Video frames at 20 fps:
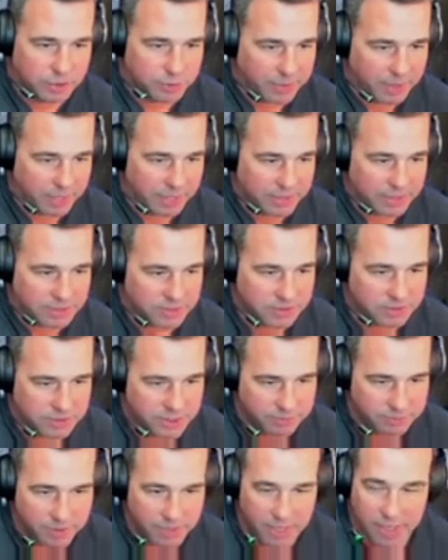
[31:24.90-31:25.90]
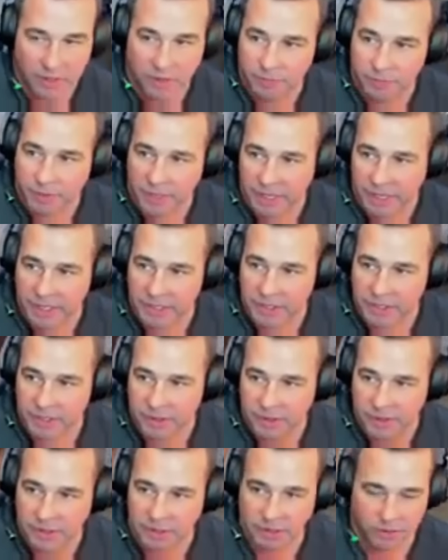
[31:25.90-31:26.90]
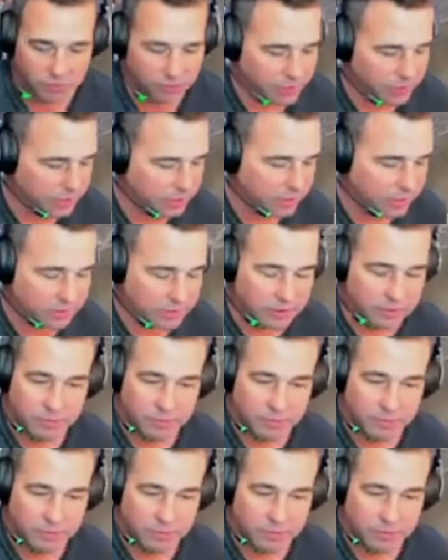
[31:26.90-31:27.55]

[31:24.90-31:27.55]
engines. Keep an eye on my engine right here.